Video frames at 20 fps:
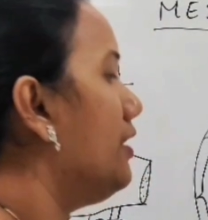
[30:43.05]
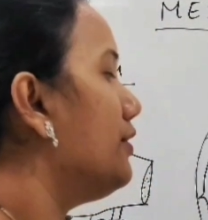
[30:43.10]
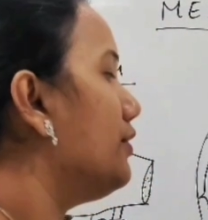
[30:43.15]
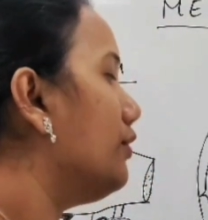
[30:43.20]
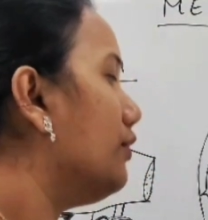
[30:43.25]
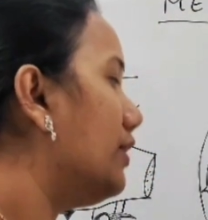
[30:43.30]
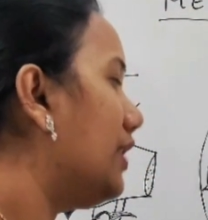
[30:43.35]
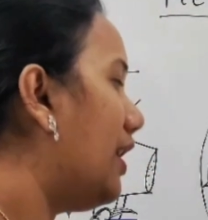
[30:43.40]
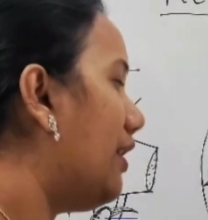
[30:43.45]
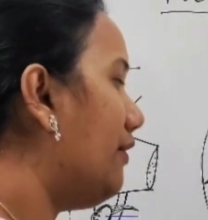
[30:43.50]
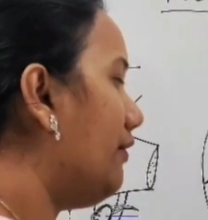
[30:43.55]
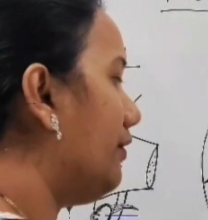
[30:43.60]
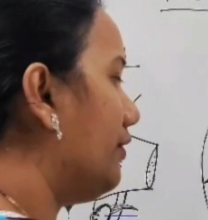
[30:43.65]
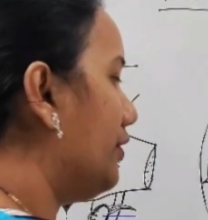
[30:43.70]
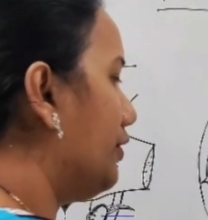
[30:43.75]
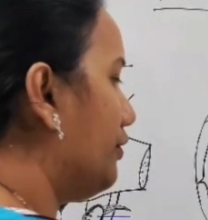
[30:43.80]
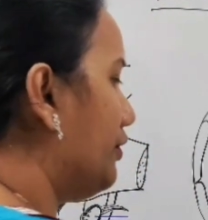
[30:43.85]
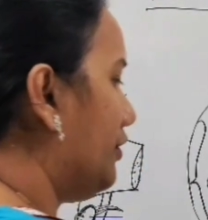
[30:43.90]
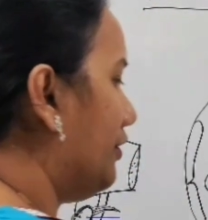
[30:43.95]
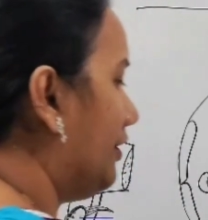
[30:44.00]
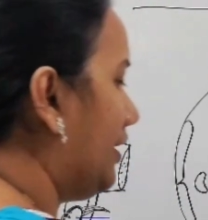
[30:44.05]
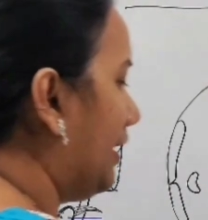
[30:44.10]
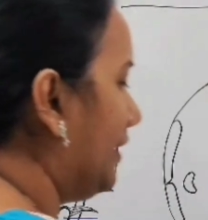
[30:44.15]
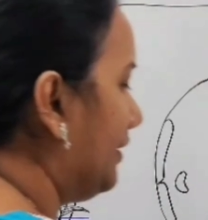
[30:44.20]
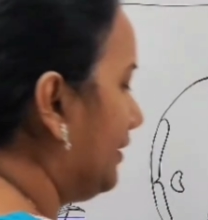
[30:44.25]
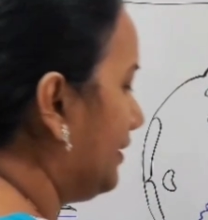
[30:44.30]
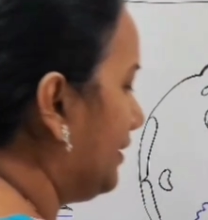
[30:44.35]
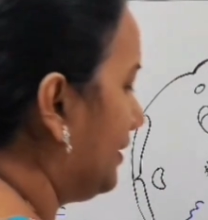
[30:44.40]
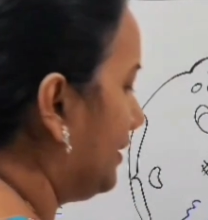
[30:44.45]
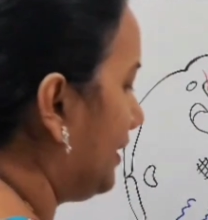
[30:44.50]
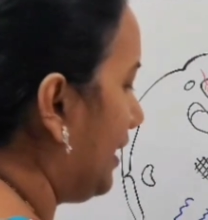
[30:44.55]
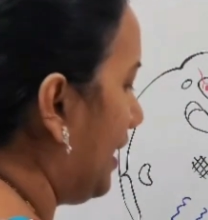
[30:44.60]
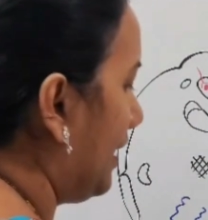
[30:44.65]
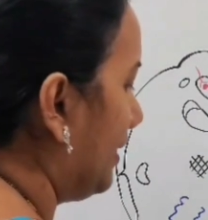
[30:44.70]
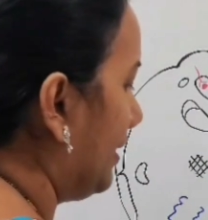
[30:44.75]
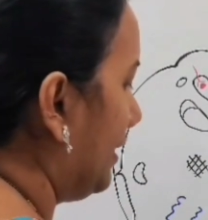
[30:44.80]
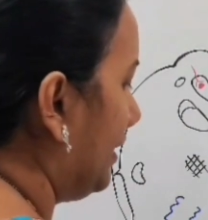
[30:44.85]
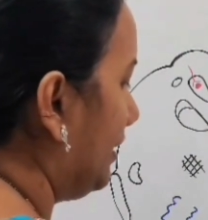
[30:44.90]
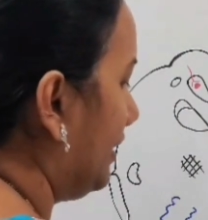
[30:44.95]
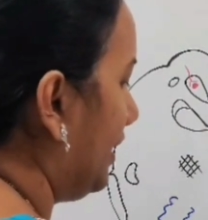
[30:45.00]
So now you should
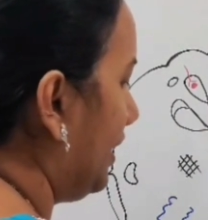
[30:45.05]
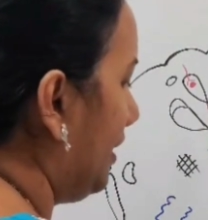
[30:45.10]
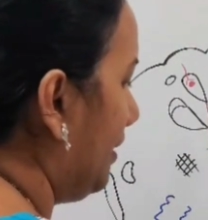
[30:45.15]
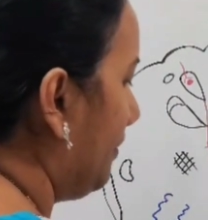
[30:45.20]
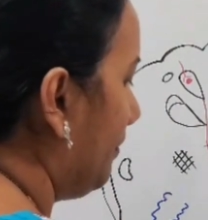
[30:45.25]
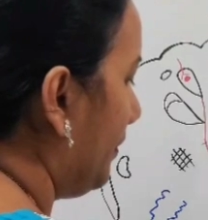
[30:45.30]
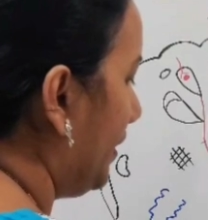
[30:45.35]
understand, in the